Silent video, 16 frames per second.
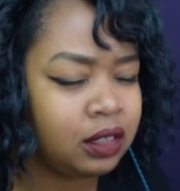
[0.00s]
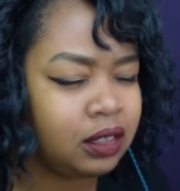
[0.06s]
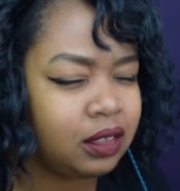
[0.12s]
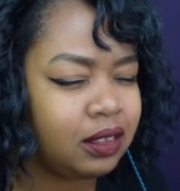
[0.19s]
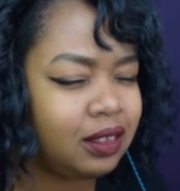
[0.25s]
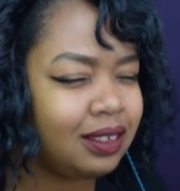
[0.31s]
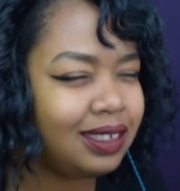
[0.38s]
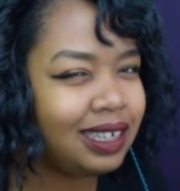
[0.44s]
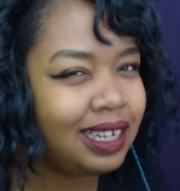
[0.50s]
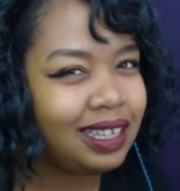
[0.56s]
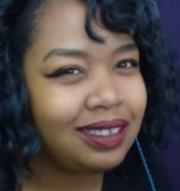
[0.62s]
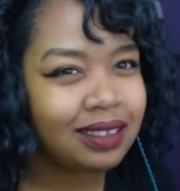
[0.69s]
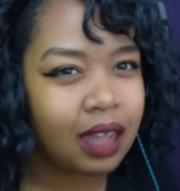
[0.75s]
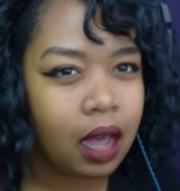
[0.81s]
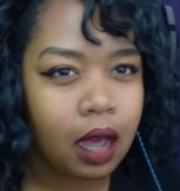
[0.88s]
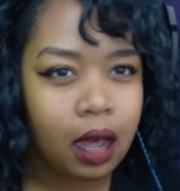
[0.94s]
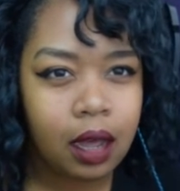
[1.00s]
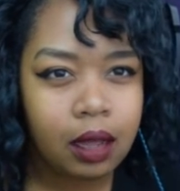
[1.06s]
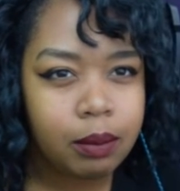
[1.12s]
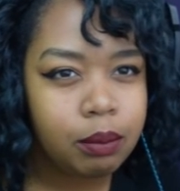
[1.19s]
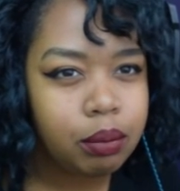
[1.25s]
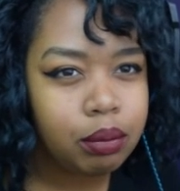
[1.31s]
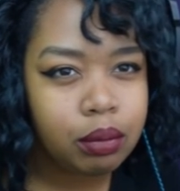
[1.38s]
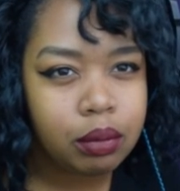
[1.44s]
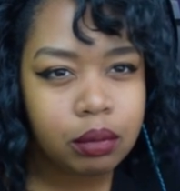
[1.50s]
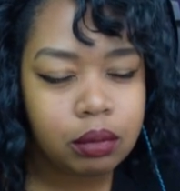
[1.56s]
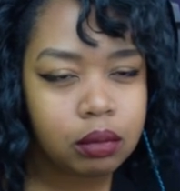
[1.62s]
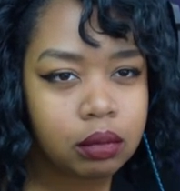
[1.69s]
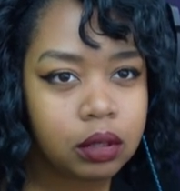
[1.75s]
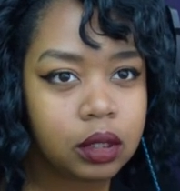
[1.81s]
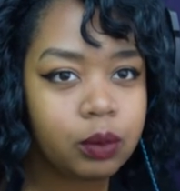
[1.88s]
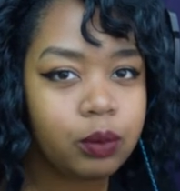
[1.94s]
stays up
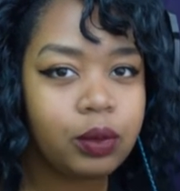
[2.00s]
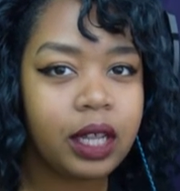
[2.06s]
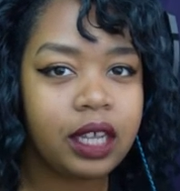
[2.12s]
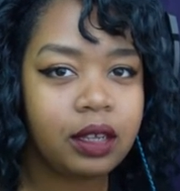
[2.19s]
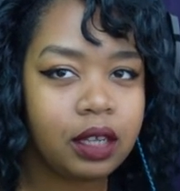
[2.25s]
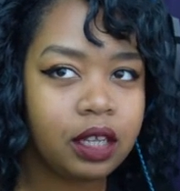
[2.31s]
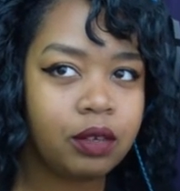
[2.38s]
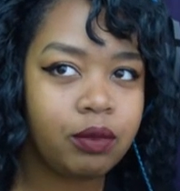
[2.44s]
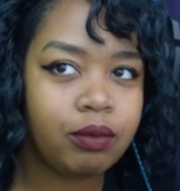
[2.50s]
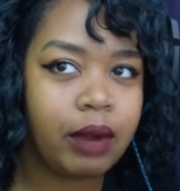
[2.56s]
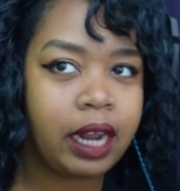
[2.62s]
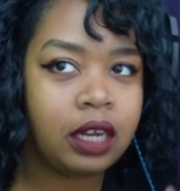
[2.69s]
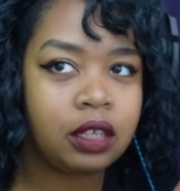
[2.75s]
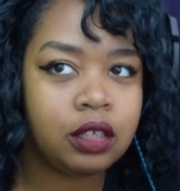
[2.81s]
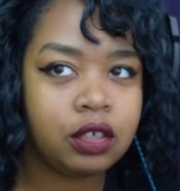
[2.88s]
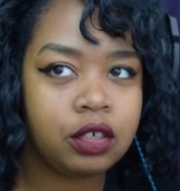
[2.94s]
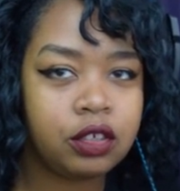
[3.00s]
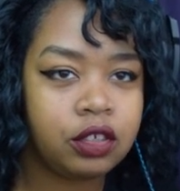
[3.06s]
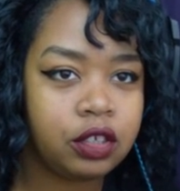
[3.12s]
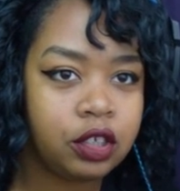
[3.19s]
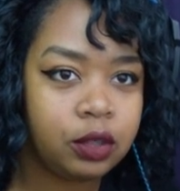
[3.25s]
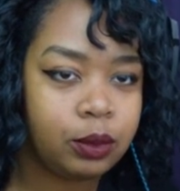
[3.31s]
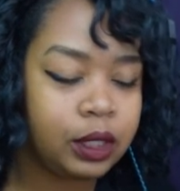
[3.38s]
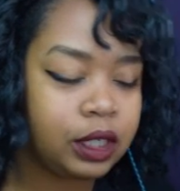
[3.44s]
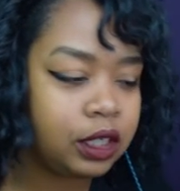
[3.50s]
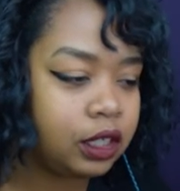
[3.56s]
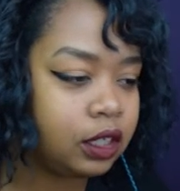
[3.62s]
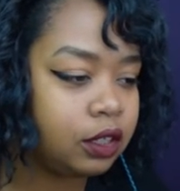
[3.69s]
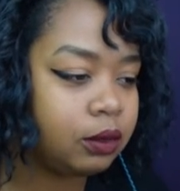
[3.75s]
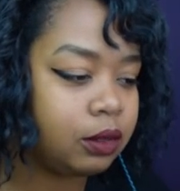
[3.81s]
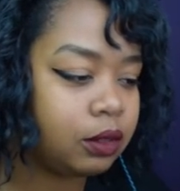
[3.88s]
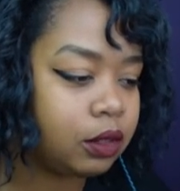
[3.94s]
like in red alert
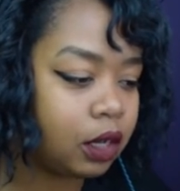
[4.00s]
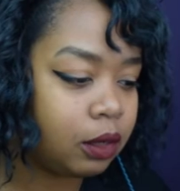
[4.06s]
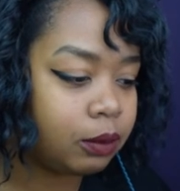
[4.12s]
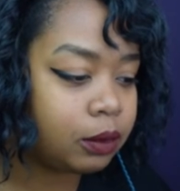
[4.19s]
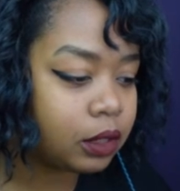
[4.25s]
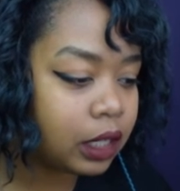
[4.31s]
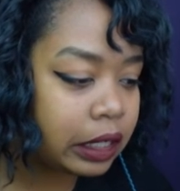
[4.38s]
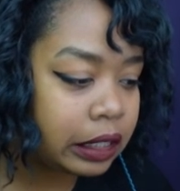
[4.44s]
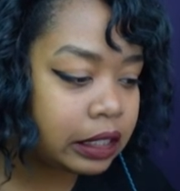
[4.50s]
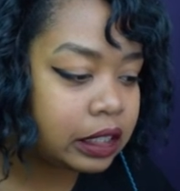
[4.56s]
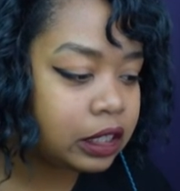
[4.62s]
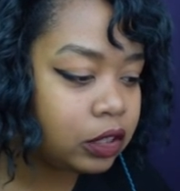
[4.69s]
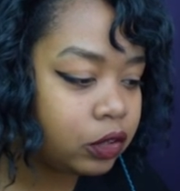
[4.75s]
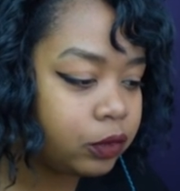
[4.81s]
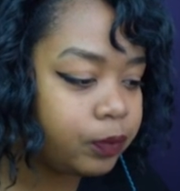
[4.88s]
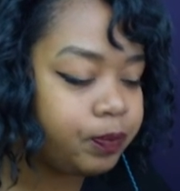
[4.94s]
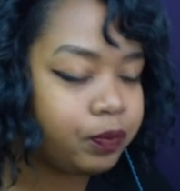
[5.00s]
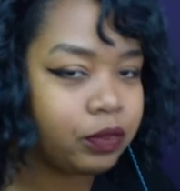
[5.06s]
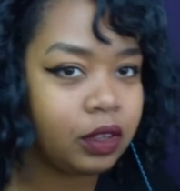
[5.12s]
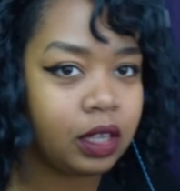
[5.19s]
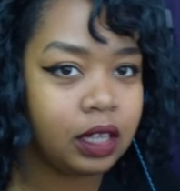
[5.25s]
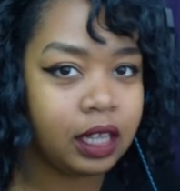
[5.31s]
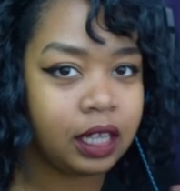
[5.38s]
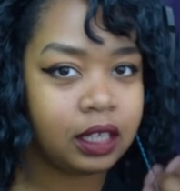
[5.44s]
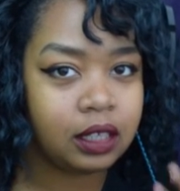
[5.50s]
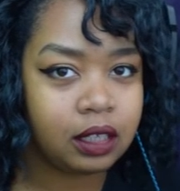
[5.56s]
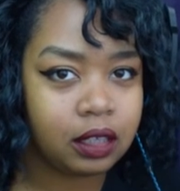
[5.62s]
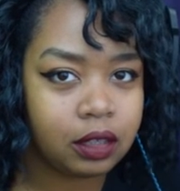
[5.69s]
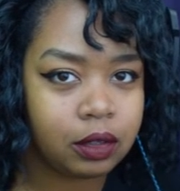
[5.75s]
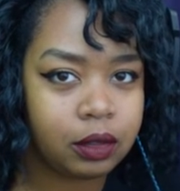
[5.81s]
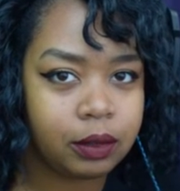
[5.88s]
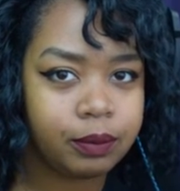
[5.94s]
situations, which I will get into. Like
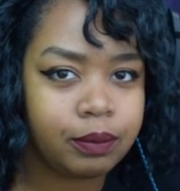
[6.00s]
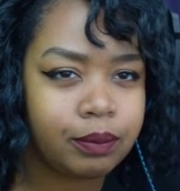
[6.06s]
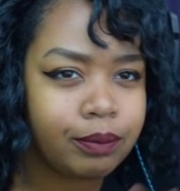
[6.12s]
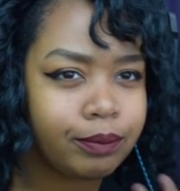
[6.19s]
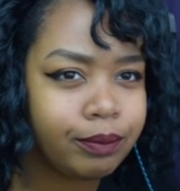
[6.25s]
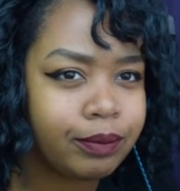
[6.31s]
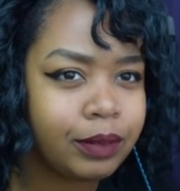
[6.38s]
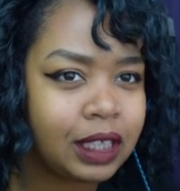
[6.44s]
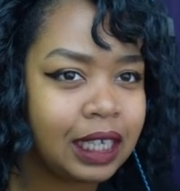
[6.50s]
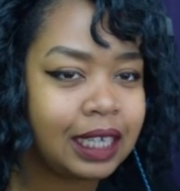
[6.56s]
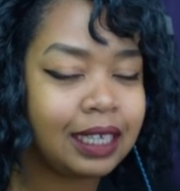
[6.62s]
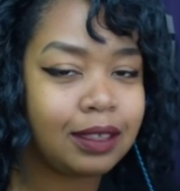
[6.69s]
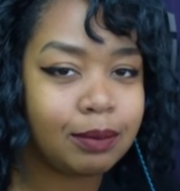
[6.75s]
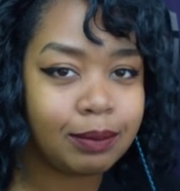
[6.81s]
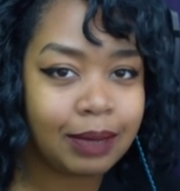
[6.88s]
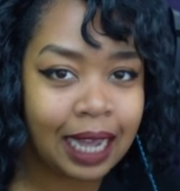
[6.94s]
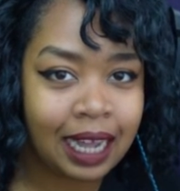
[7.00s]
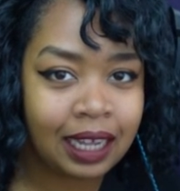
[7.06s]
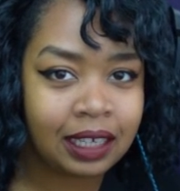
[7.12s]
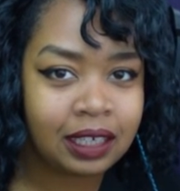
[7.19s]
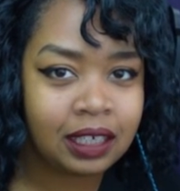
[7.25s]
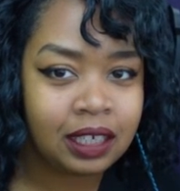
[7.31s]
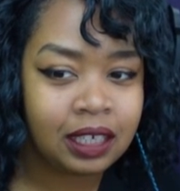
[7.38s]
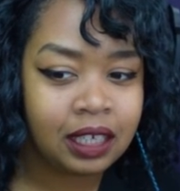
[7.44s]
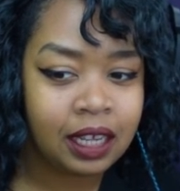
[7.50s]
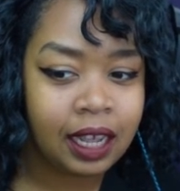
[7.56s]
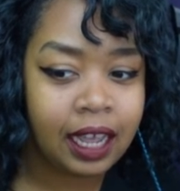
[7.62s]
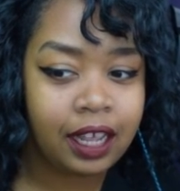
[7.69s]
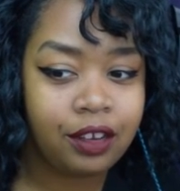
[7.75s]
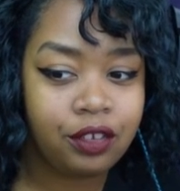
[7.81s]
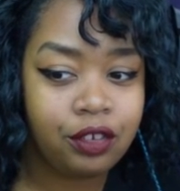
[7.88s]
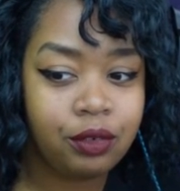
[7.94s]
it gets bad
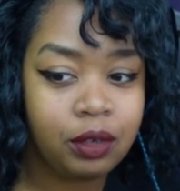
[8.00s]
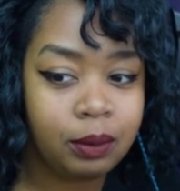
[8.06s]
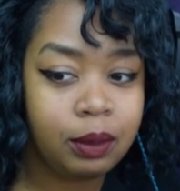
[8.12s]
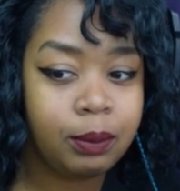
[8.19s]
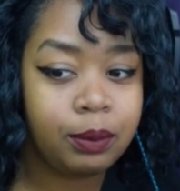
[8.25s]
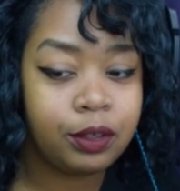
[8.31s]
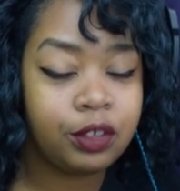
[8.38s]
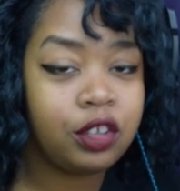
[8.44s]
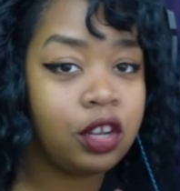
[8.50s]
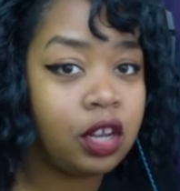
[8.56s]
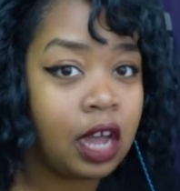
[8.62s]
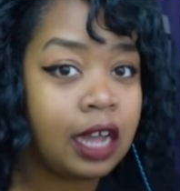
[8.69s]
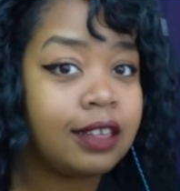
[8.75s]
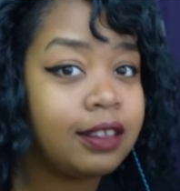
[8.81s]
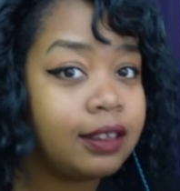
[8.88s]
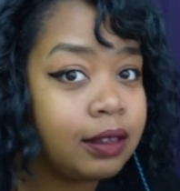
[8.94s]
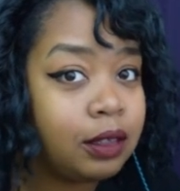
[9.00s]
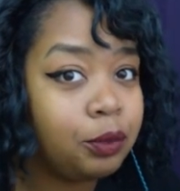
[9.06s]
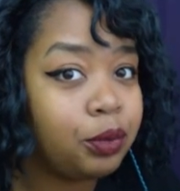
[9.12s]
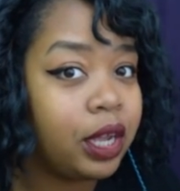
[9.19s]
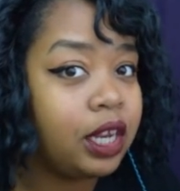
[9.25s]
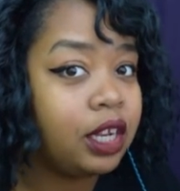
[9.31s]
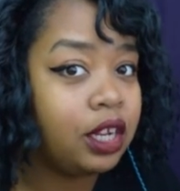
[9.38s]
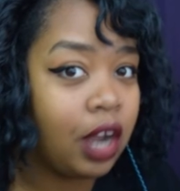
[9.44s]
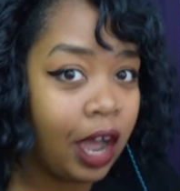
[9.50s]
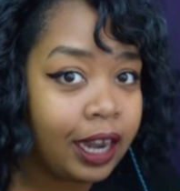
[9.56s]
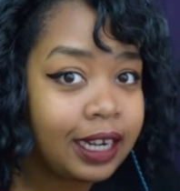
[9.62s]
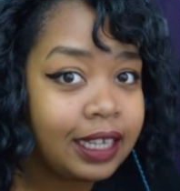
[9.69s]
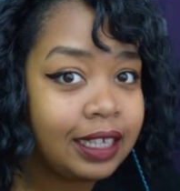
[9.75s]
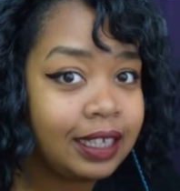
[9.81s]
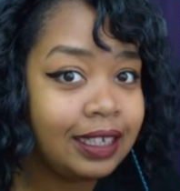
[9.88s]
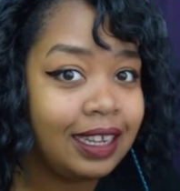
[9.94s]
and you need people to not sleep, not
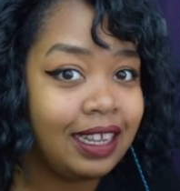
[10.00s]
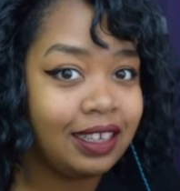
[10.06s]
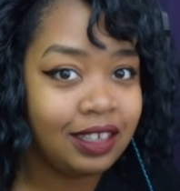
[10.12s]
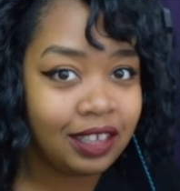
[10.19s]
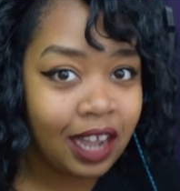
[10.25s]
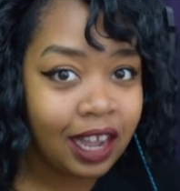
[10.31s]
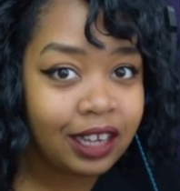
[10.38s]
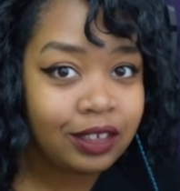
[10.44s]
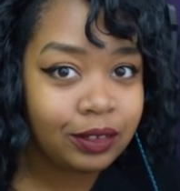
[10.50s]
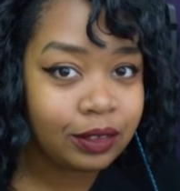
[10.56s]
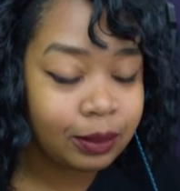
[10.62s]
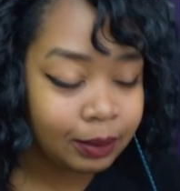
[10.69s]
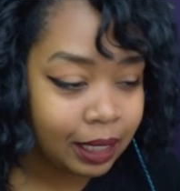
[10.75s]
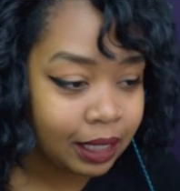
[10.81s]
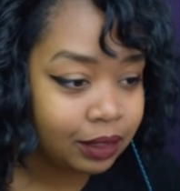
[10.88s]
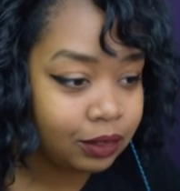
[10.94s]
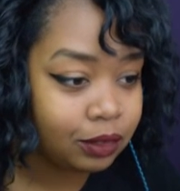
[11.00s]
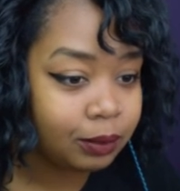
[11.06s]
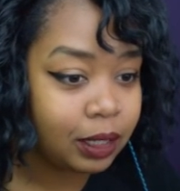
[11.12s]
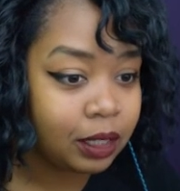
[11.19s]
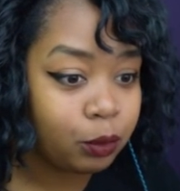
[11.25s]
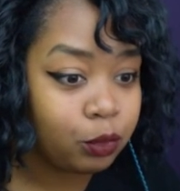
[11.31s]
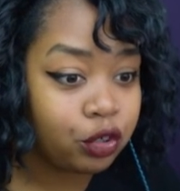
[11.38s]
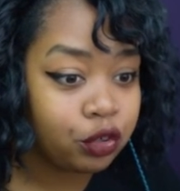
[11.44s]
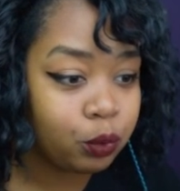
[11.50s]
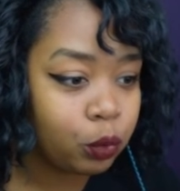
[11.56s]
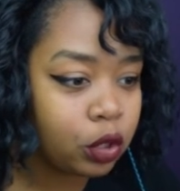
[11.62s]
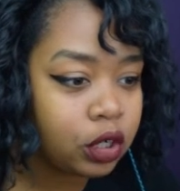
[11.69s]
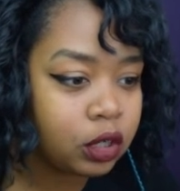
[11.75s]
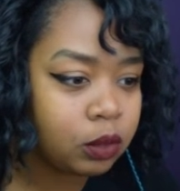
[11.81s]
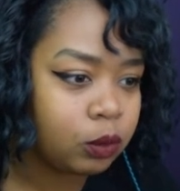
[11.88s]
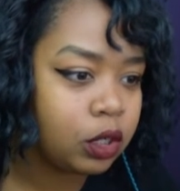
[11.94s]
eat, and not use the bathroom, and just
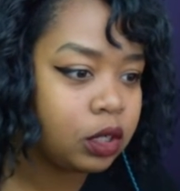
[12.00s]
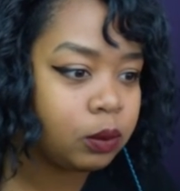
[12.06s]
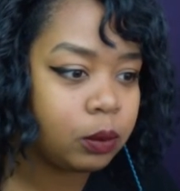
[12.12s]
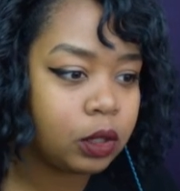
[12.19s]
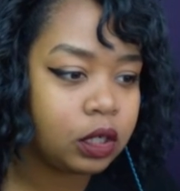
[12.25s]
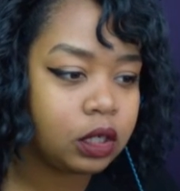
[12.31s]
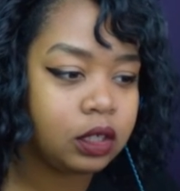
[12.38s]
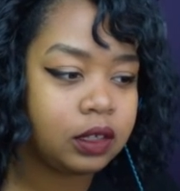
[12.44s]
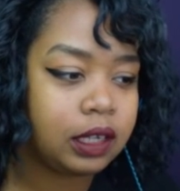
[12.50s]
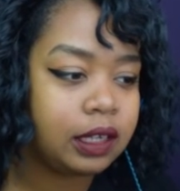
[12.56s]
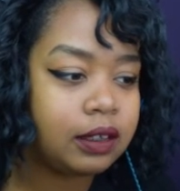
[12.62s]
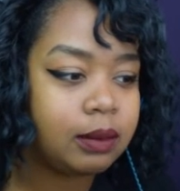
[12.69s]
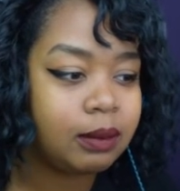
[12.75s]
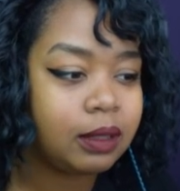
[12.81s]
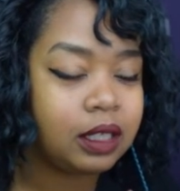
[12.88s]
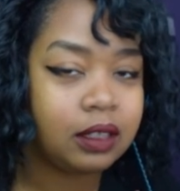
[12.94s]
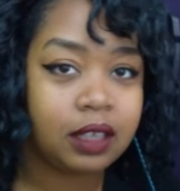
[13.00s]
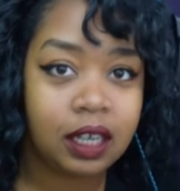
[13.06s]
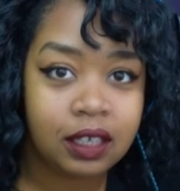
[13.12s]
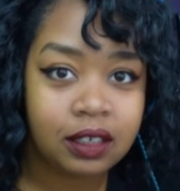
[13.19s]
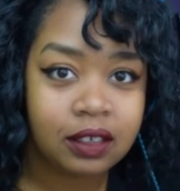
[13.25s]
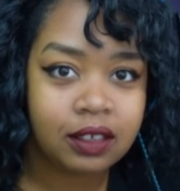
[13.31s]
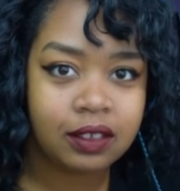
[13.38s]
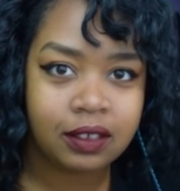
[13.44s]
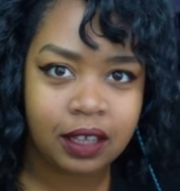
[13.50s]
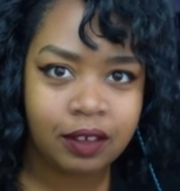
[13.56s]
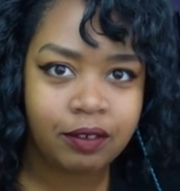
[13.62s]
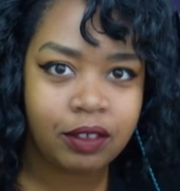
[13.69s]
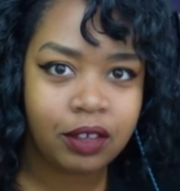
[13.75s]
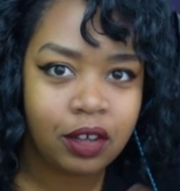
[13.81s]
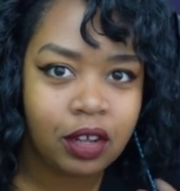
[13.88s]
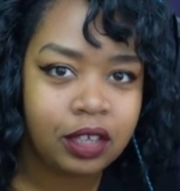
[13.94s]
work and work and work to get something done to
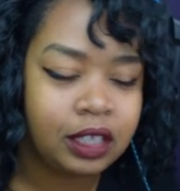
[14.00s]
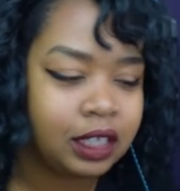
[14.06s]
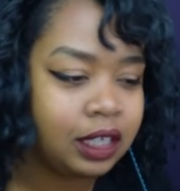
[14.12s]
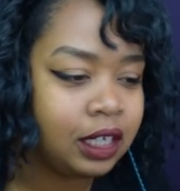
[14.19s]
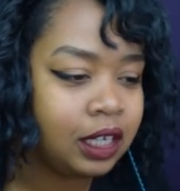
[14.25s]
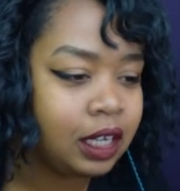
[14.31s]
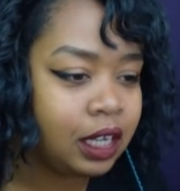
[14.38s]
save the colony.